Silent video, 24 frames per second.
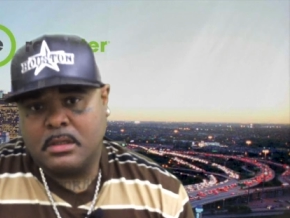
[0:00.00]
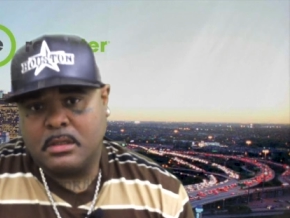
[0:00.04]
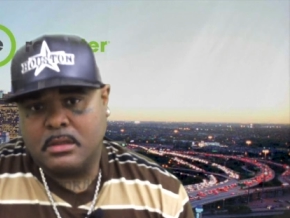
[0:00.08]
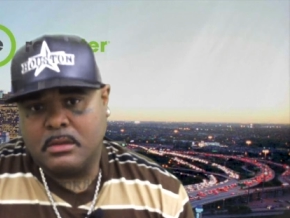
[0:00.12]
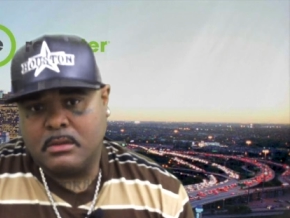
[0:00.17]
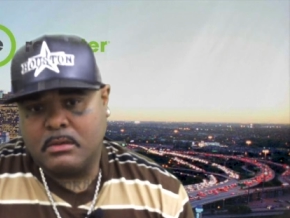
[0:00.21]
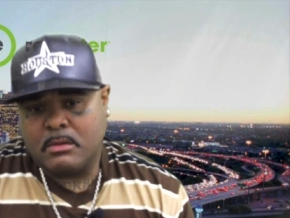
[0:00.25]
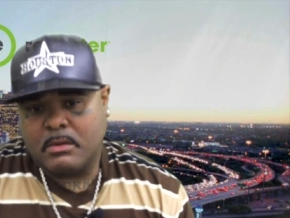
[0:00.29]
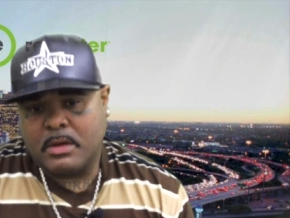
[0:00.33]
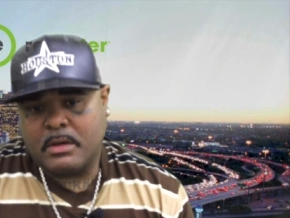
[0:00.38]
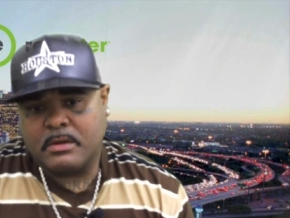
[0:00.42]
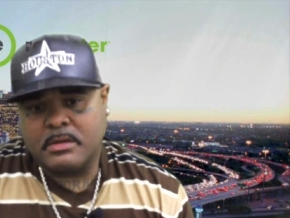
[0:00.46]

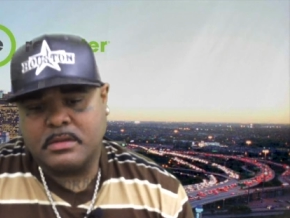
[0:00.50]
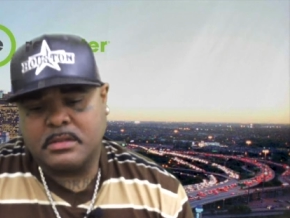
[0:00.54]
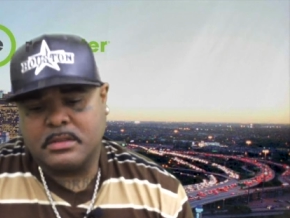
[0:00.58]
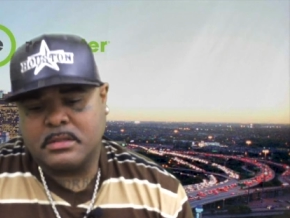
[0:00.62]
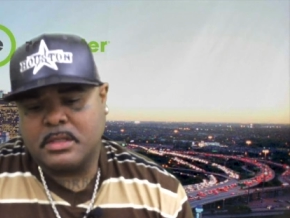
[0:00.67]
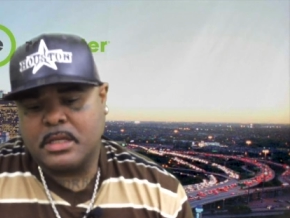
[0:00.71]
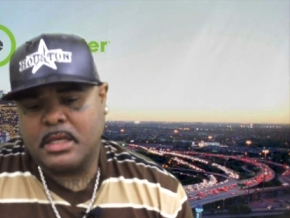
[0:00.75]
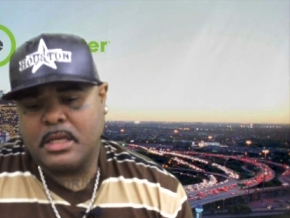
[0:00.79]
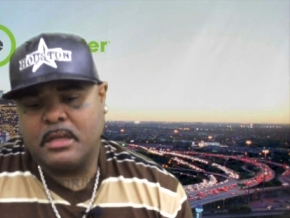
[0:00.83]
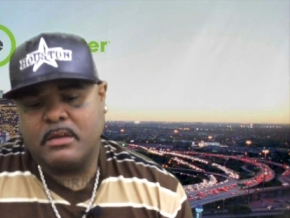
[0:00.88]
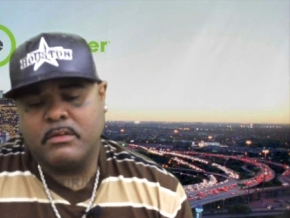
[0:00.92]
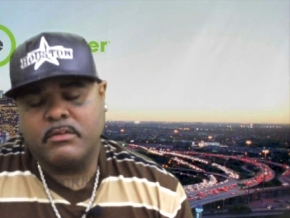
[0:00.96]
You don't have to
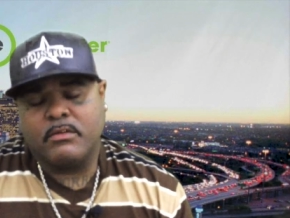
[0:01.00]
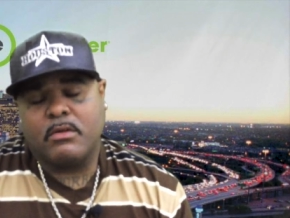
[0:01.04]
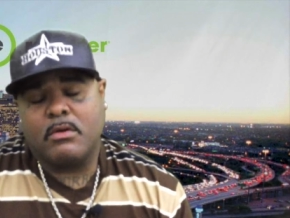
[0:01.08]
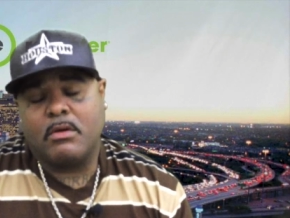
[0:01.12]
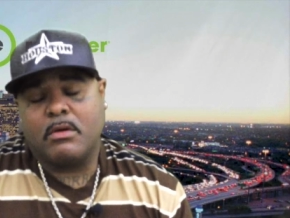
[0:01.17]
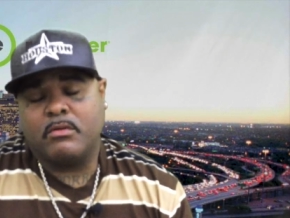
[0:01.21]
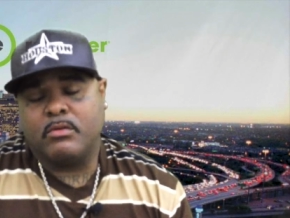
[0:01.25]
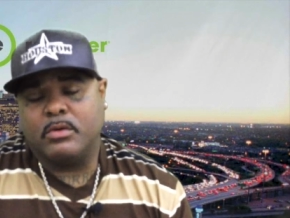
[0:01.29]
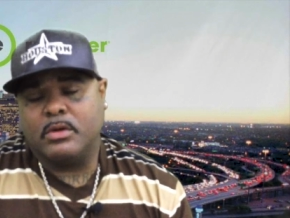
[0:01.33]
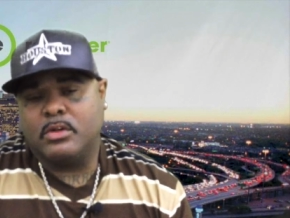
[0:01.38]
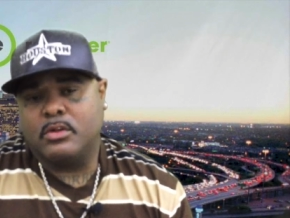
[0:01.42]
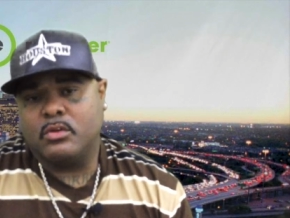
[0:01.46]
stay
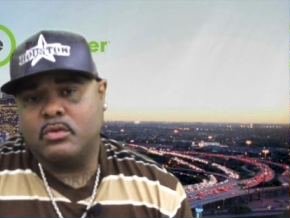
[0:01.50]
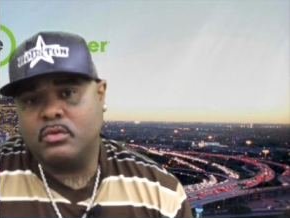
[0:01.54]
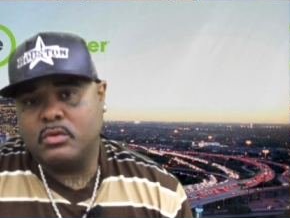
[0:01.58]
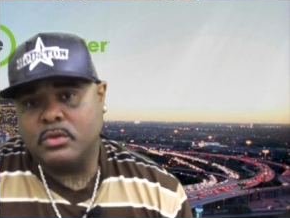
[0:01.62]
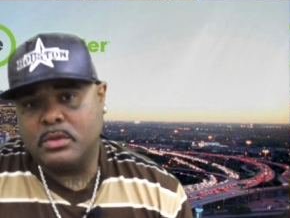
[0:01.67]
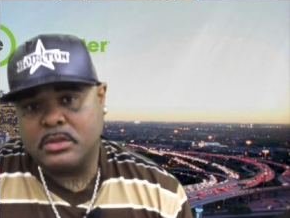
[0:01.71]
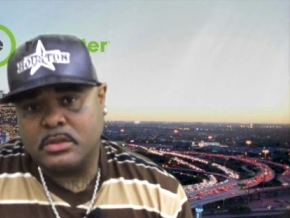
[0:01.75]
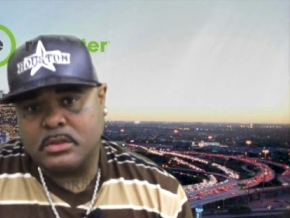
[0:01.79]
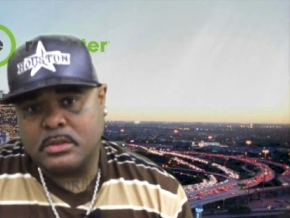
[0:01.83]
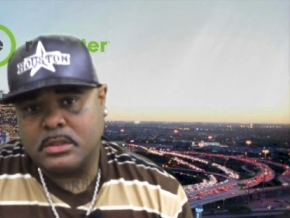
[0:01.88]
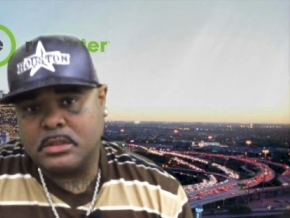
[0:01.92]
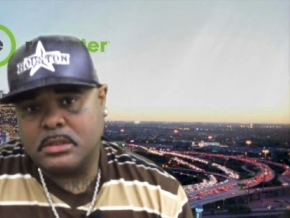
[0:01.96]
involved with
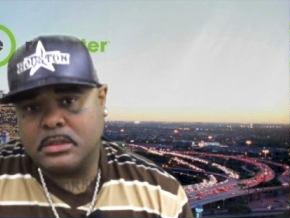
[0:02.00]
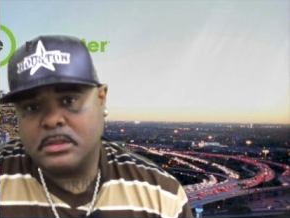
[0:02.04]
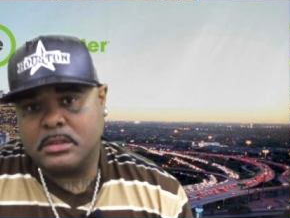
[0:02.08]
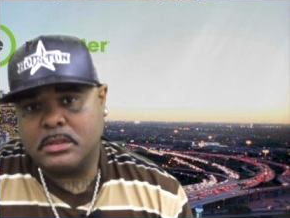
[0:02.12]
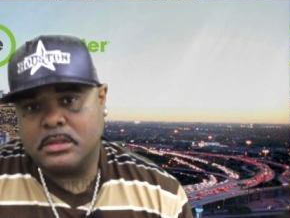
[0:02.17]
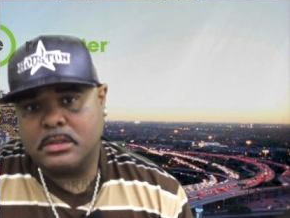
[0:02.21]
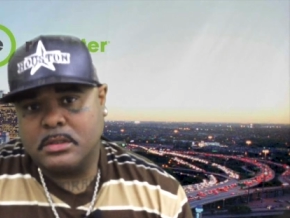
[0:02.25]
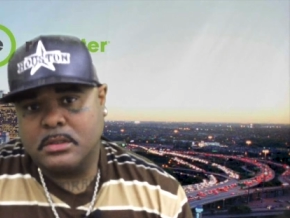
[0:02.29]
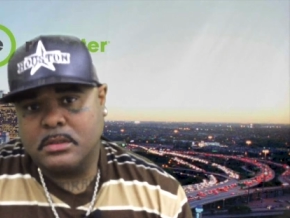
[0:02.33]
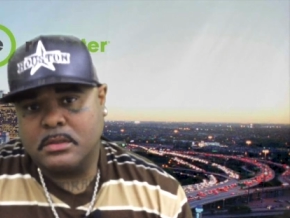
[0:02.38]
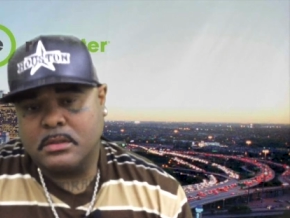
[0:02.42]
doing drugs.